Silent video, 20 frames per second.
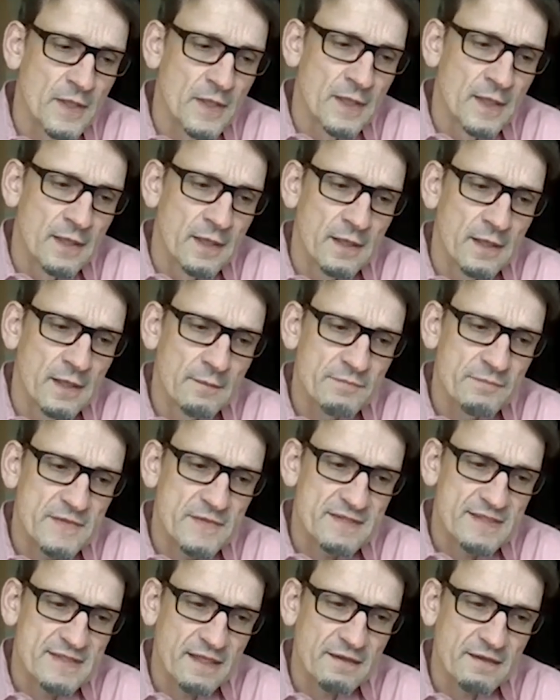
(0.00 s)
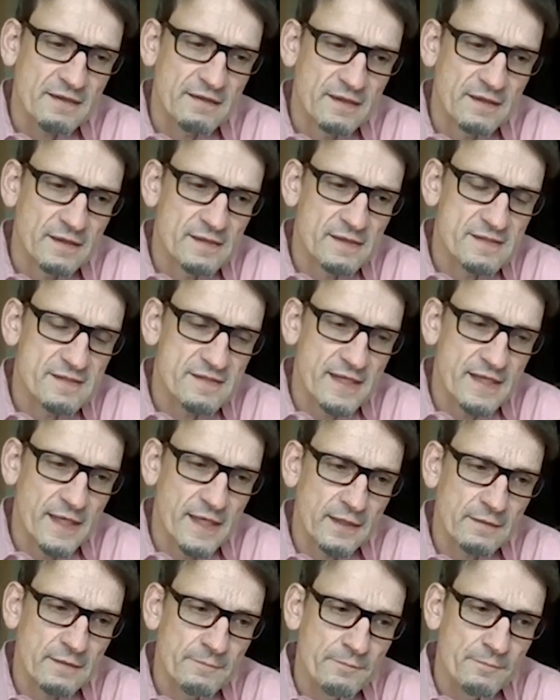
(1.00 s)
The second thing is
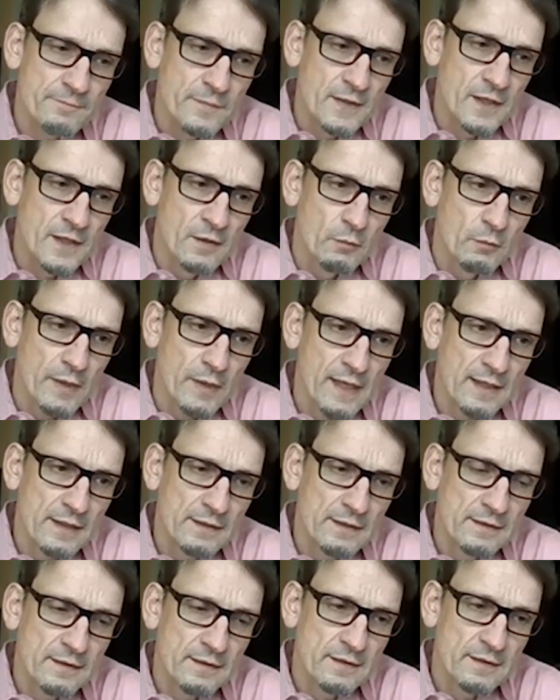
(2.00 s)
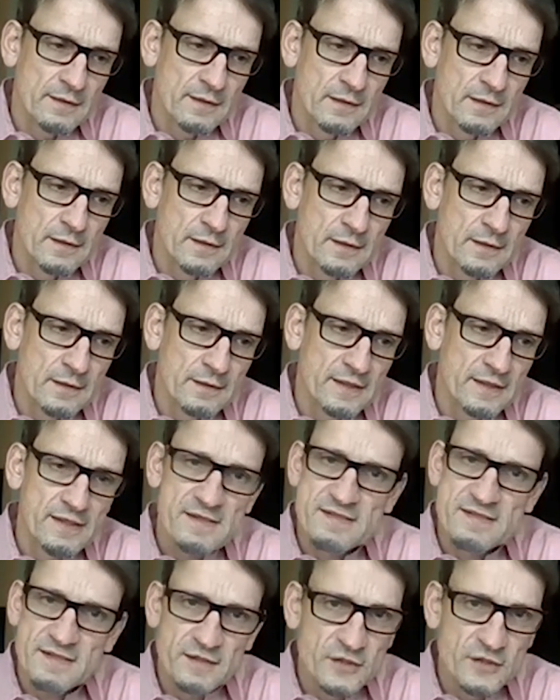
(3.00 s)
that, it is
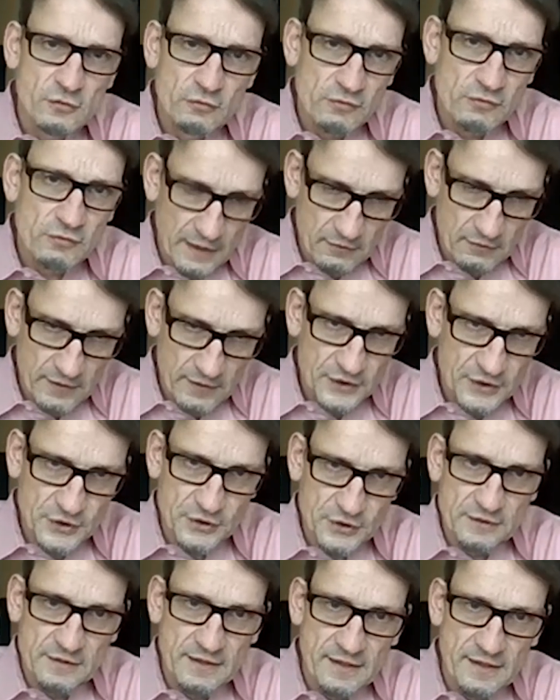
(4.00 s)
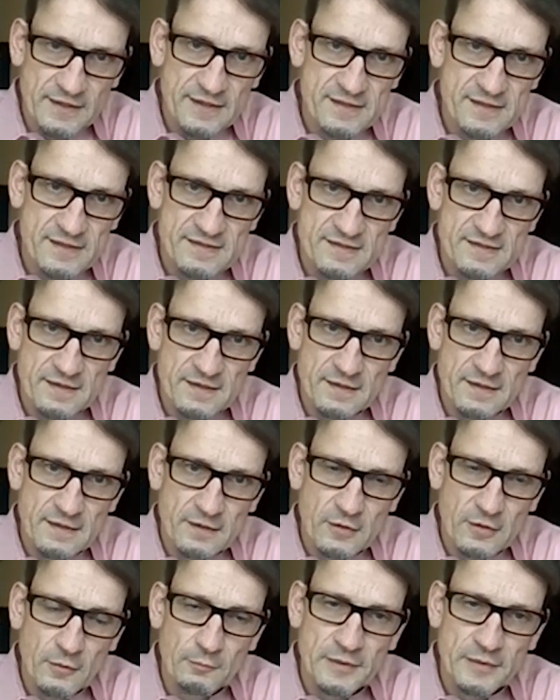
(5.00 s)
a new regulation. It is
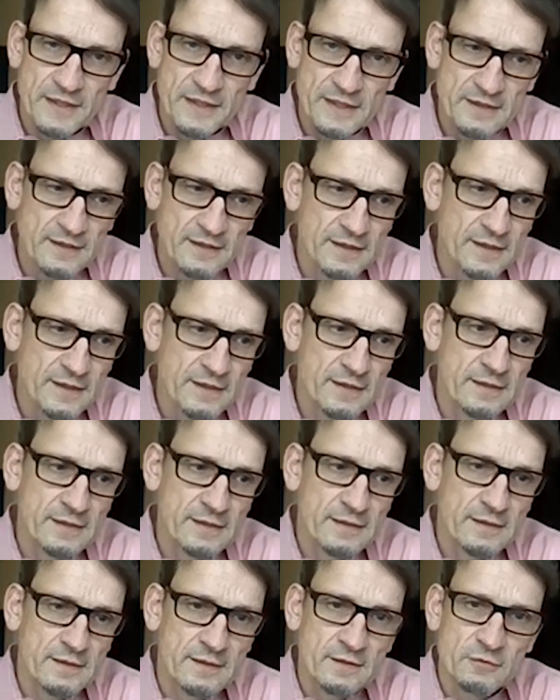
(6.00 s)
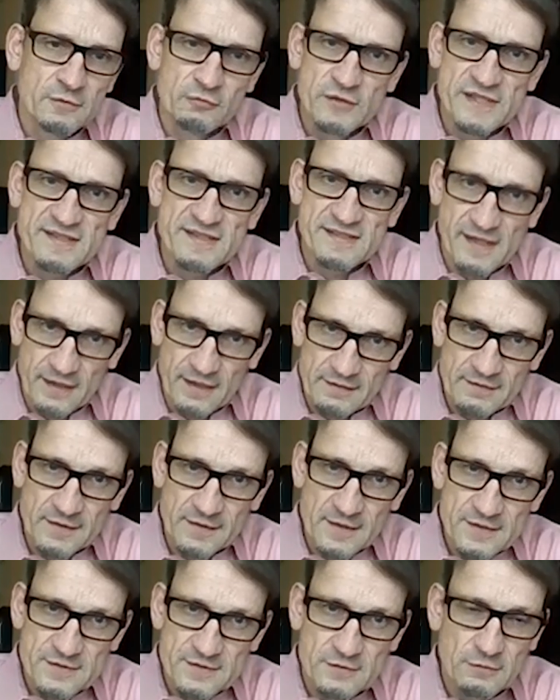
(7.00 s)
completely reset.
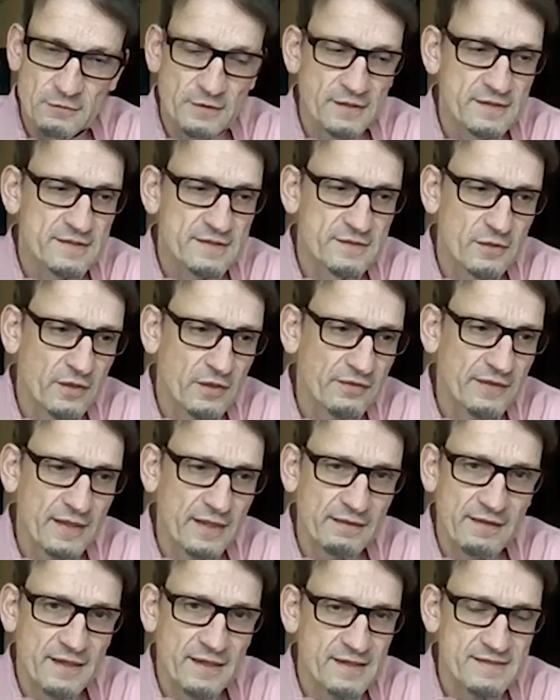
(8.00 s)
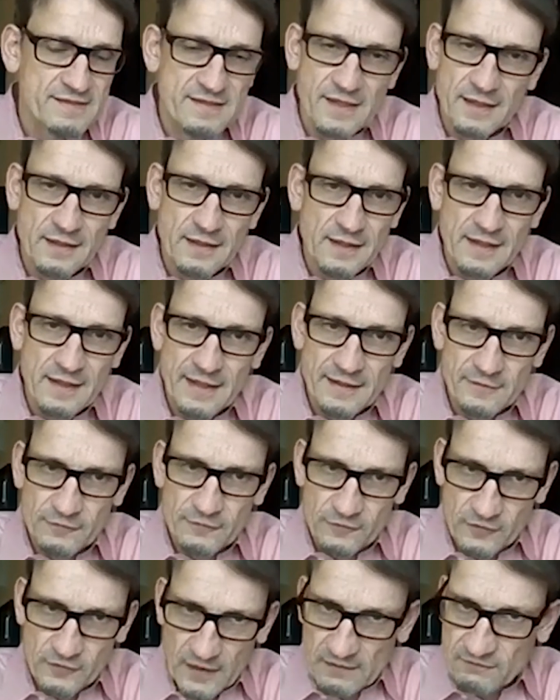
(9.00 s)
So it's not that there's any kind of
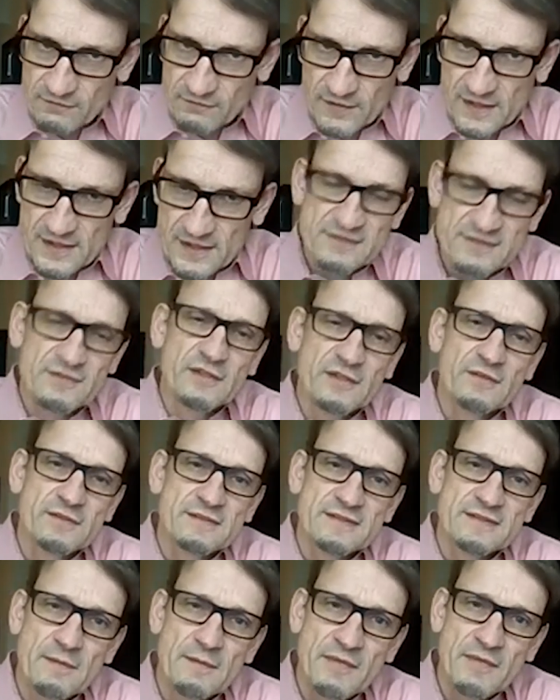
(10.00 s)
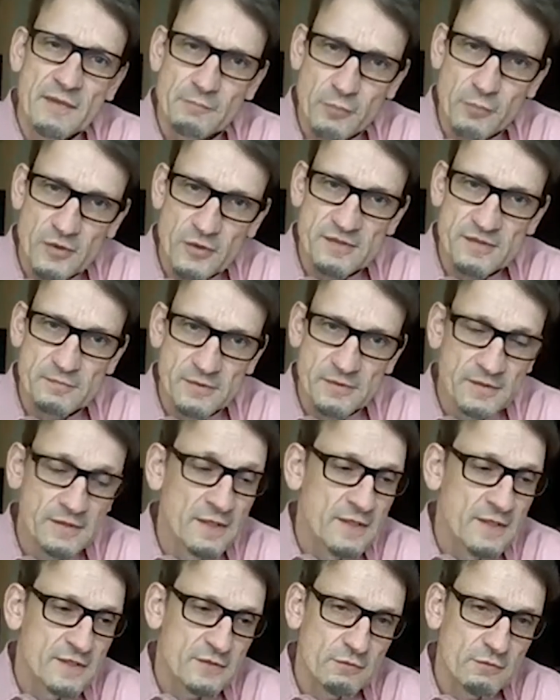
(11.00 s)
grandfathering or something possible.
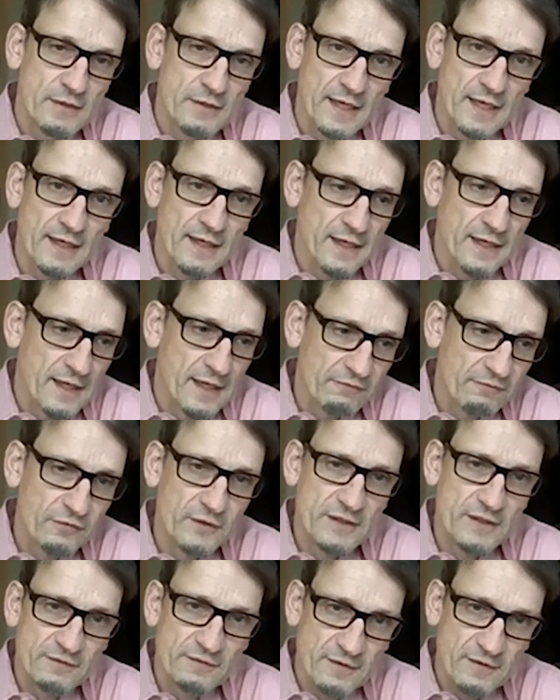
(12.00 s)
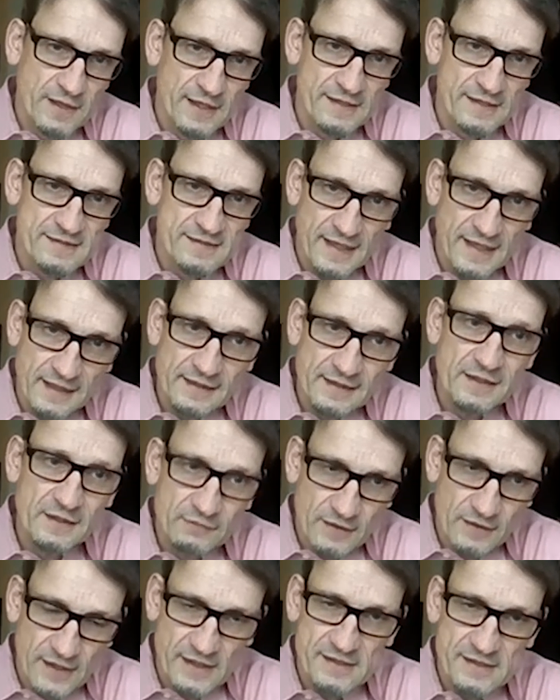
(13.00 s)
So every device, any
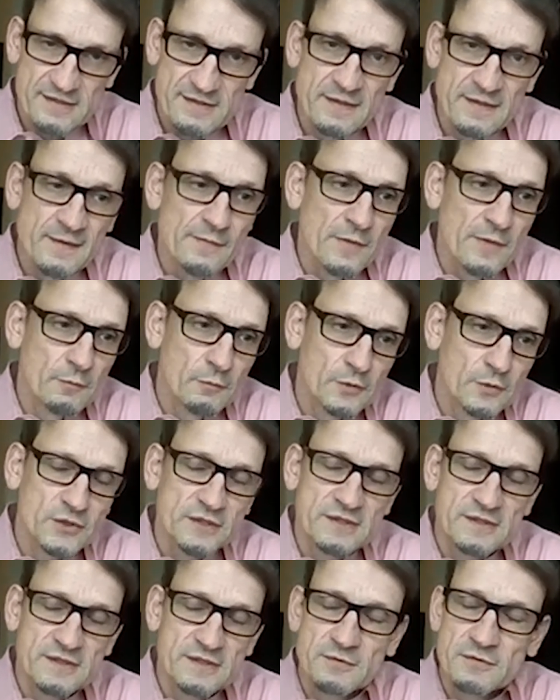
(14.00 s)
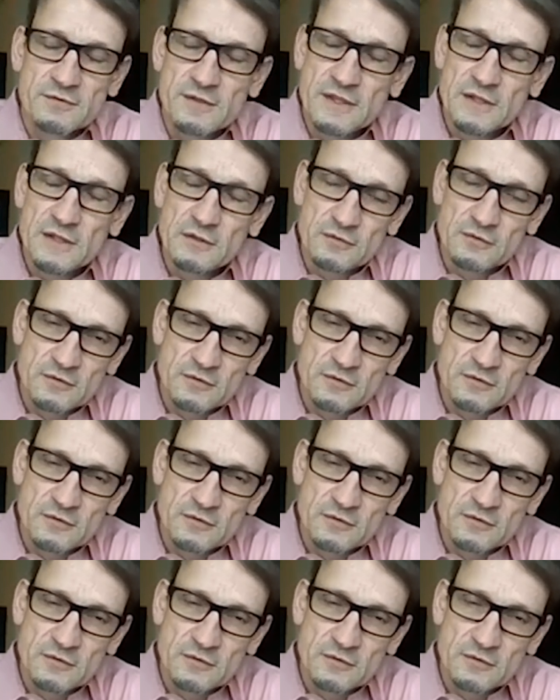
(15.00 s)
device, which is continued